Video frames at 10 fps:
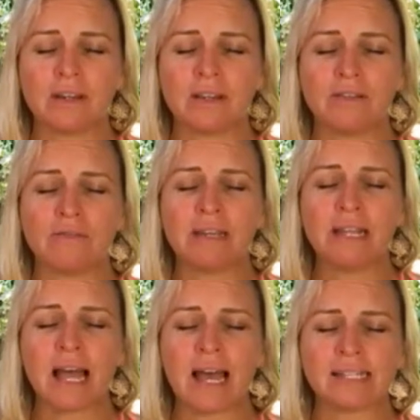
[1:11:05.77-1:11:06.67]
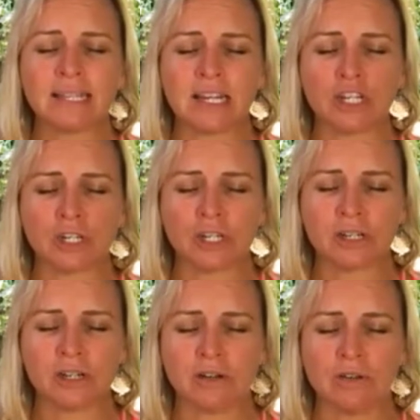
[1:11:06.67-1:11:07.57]
the
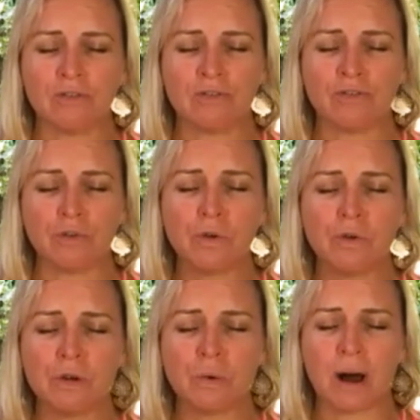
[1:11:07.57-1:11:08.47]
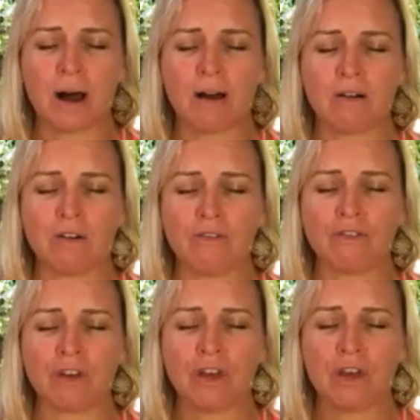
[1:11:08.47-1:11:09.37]
realization of who you are,
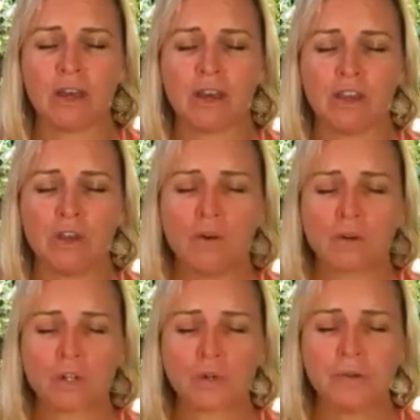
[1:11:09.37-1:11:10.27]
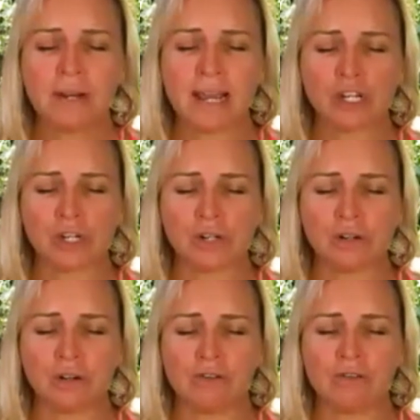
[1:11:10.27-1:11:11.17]
of your true
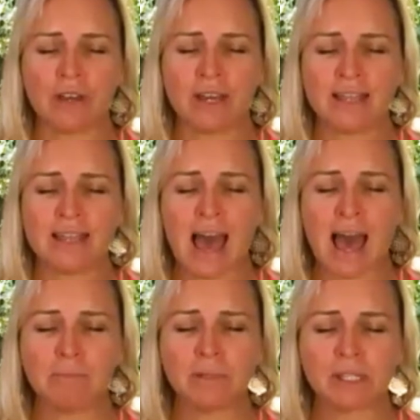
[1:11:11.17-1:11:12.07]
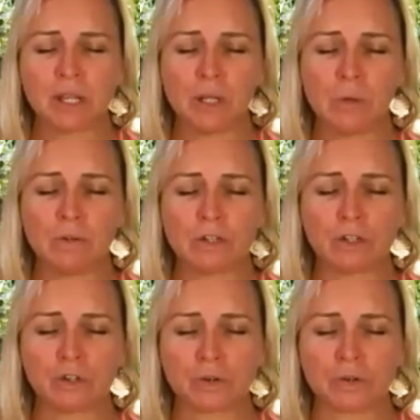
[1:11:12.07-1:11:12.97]
nature, of the absolute
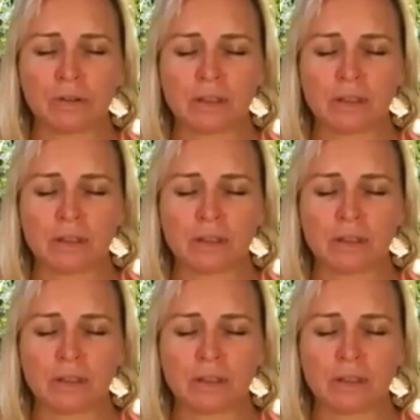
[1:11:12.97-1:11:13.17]
truth.